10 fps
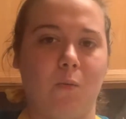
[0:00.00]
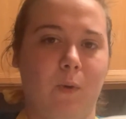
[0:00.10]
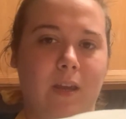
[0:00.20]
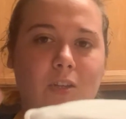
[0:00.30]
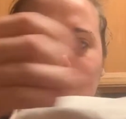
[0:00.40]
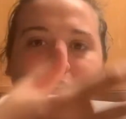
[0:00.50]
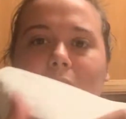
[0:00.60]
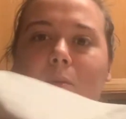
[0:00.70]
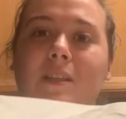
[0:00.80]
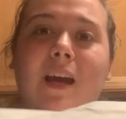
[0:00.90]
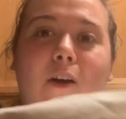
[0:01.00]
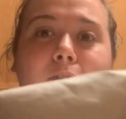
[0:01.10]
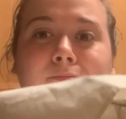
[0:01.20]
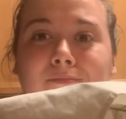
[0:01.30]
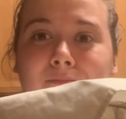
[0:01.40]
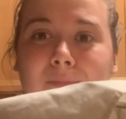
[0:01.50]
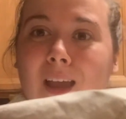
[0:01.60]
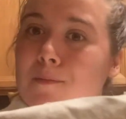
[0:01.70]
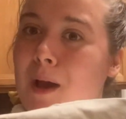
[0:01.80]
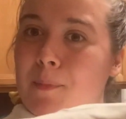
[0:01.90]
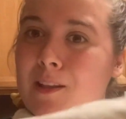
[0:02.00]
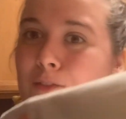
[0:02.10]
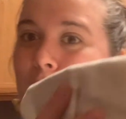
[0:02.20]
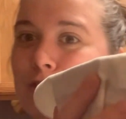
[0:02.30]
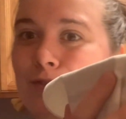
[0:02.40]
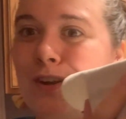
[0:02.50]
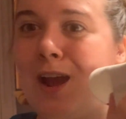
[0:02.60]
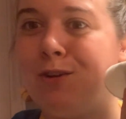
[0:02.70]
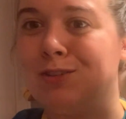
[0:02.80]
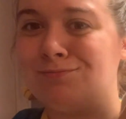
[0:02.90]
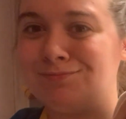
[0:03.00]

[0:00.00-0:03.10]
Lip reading: we just cover it with a towel and pop it in the fridge for an hour.